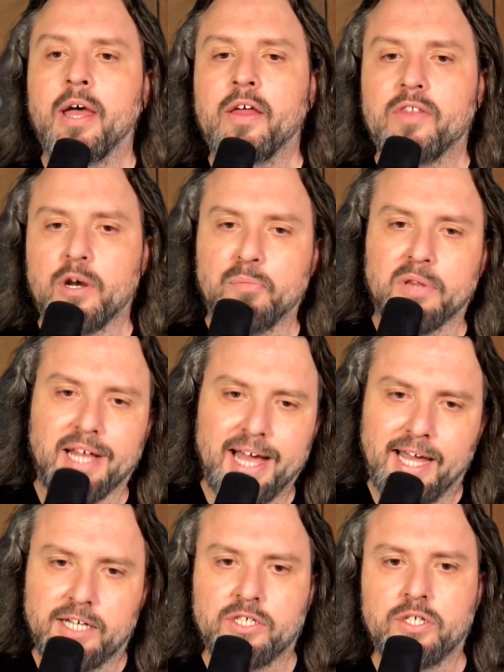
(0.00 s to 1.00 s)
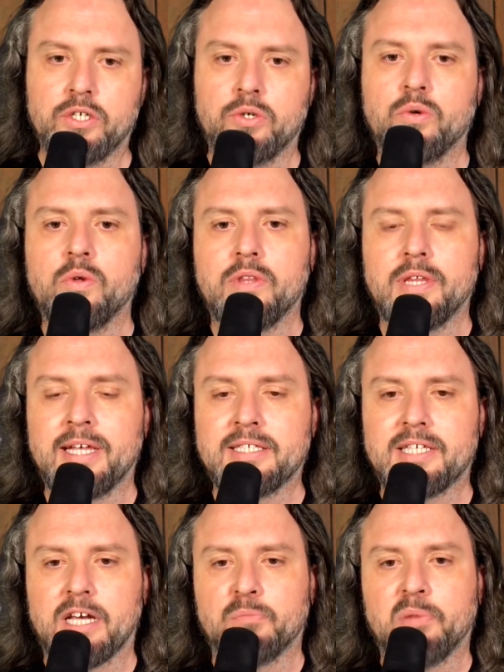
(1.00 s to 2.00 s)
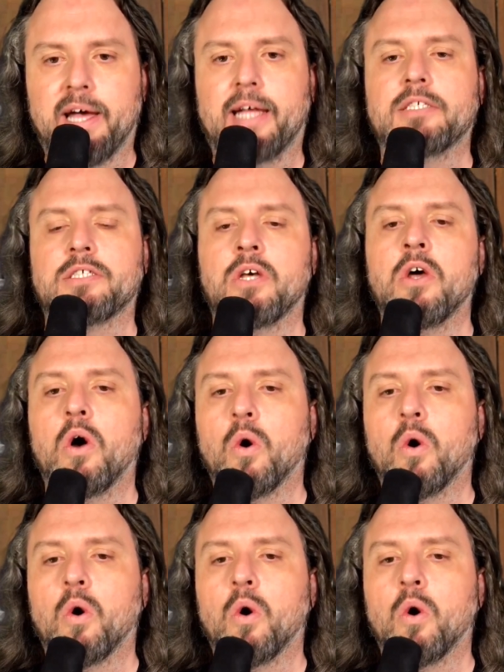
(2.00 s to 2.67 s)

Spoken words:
then apply it to insect bites